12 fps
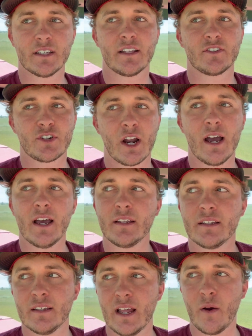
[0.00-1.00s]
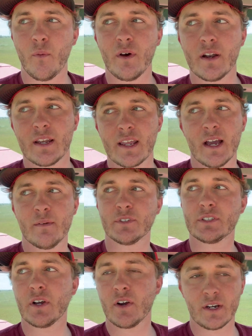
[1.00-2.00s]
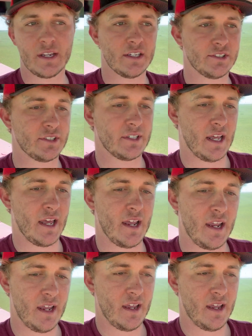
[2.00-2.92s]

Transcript: I wanted to come start yesterday,